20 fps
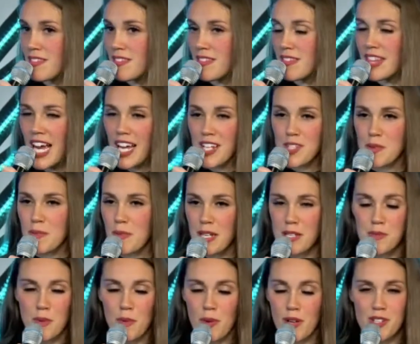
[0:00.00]
That's what makes
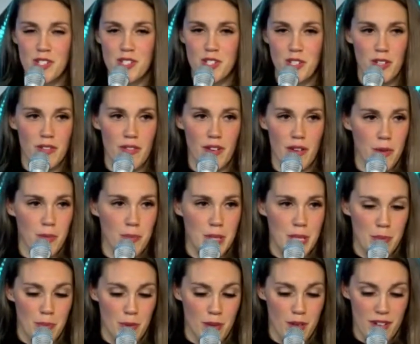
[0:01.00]
me want to serve other
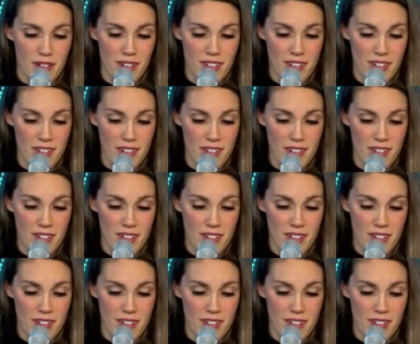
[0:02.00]
people.